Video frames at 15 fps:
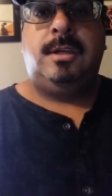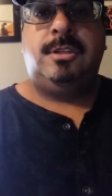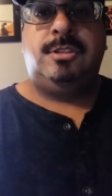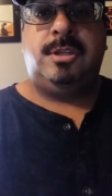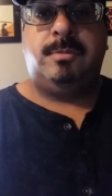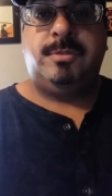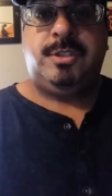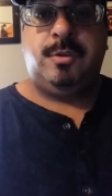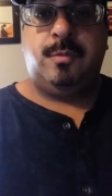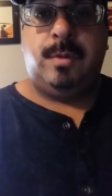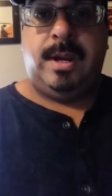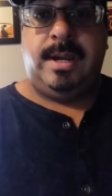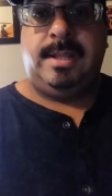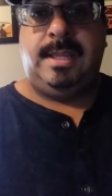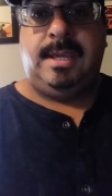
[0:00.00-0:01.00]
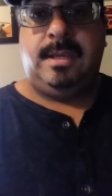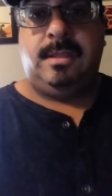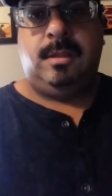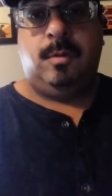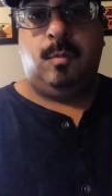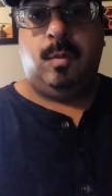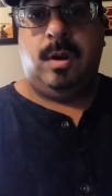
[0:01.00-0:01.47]
jumps you right
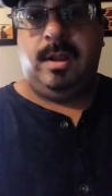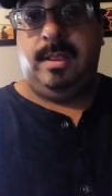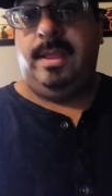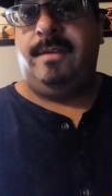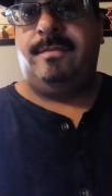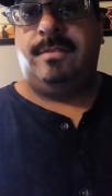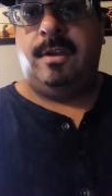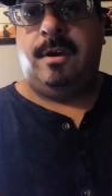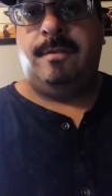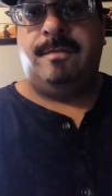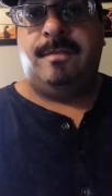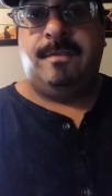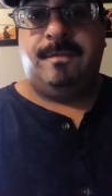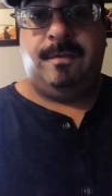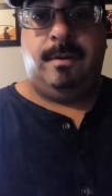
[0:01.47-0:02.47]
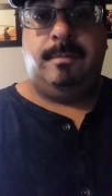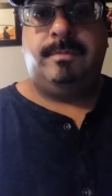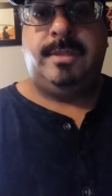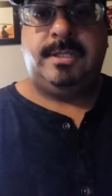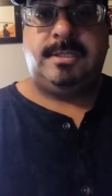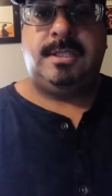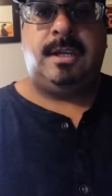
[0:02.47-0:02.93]
in where it left off from
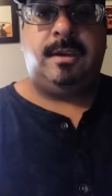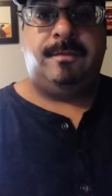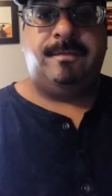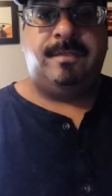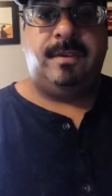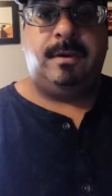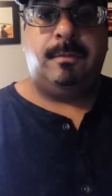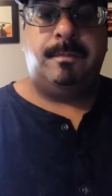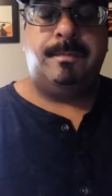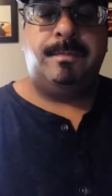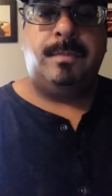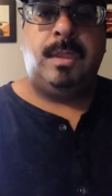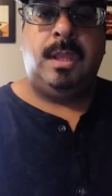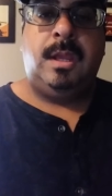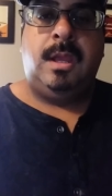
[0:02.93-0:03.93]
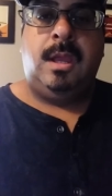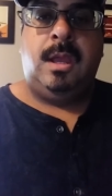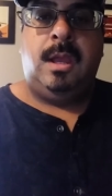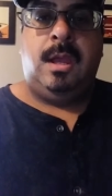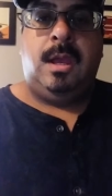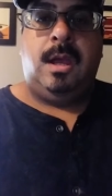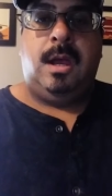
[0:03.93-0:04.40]
the second film.
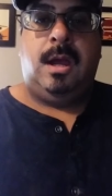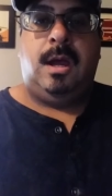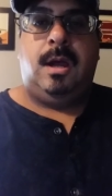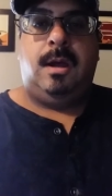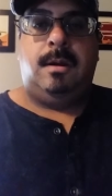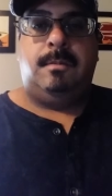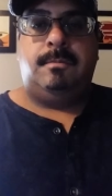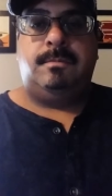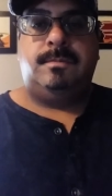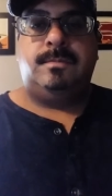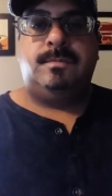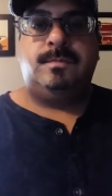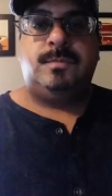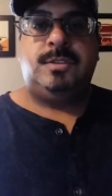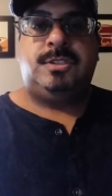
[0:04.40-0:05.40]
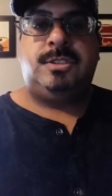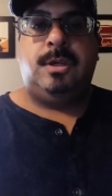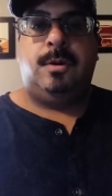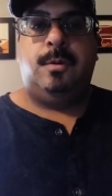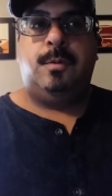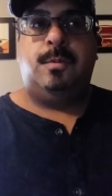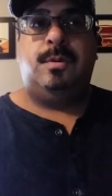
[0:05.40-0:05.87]
Um,
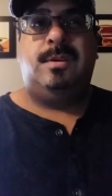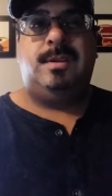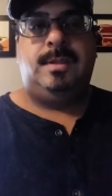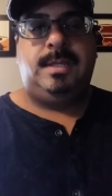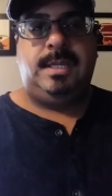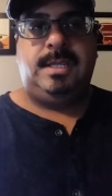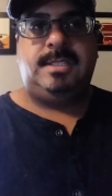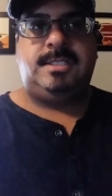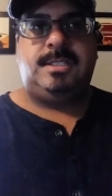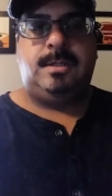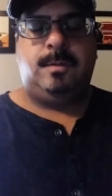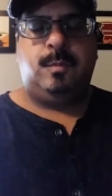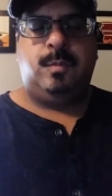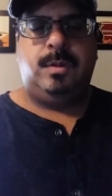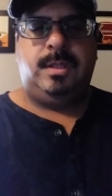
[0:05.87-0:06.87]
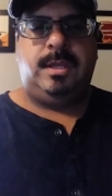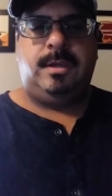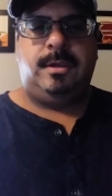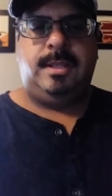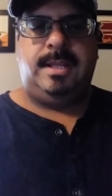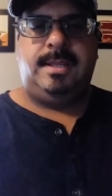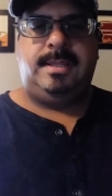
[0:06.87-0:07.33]
so, it's a really a
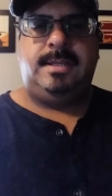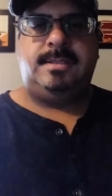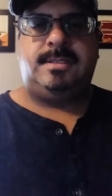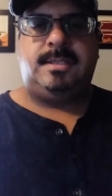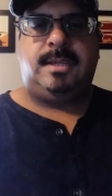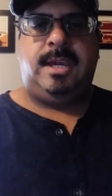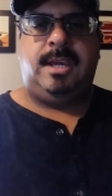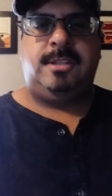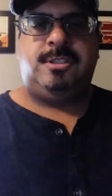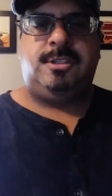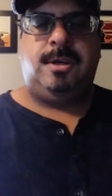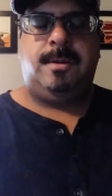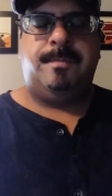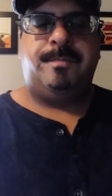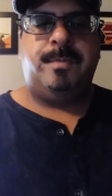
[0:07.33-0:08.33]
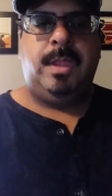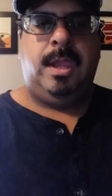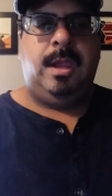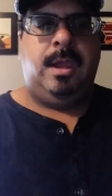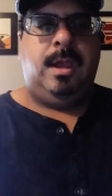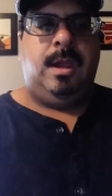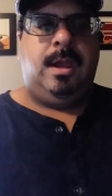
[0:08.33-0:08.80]
good idea to catch up.
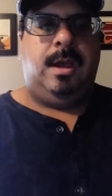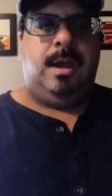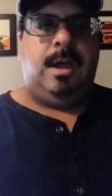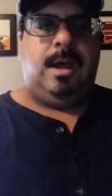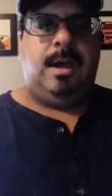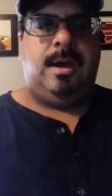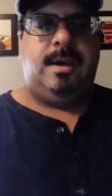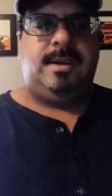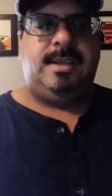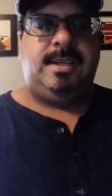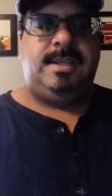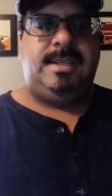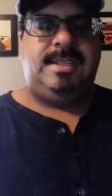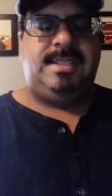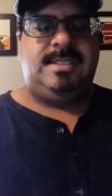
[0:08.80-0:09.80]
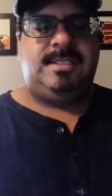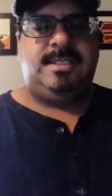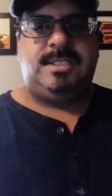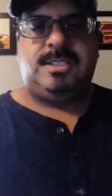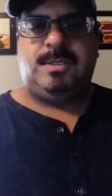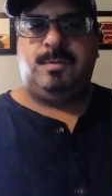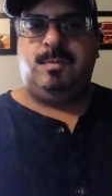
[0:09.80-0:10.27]
Uh,
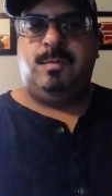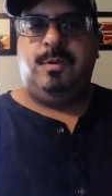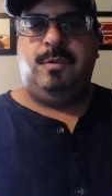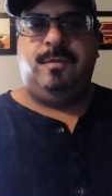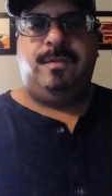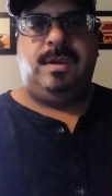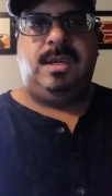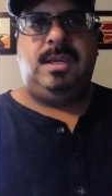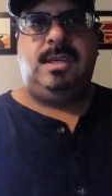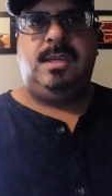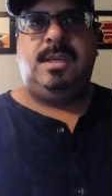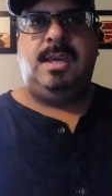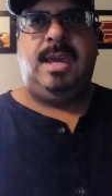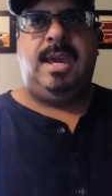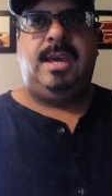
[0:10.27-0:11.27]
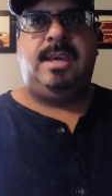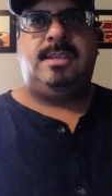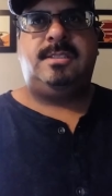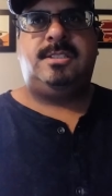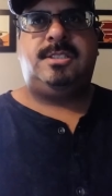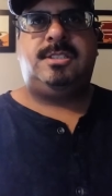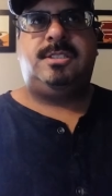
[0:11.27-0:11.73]
this movie
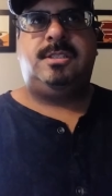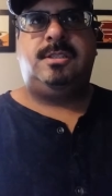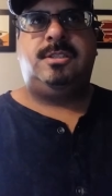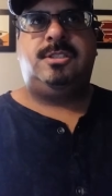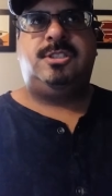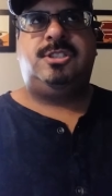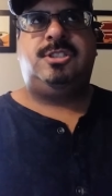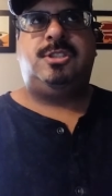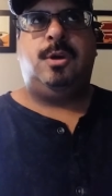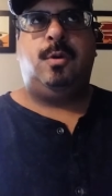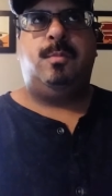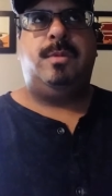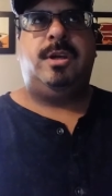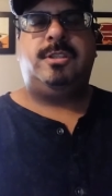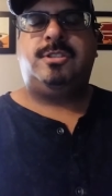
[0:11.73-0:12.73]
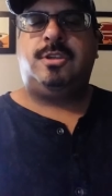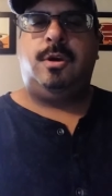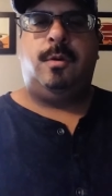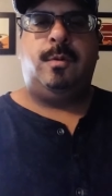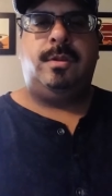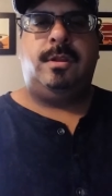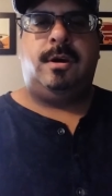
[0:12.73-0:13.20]
has so much
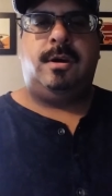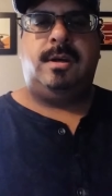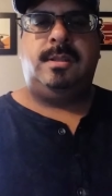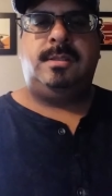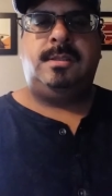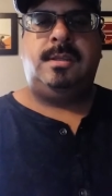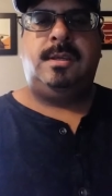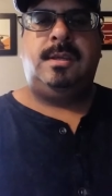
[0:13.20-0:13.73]
going on.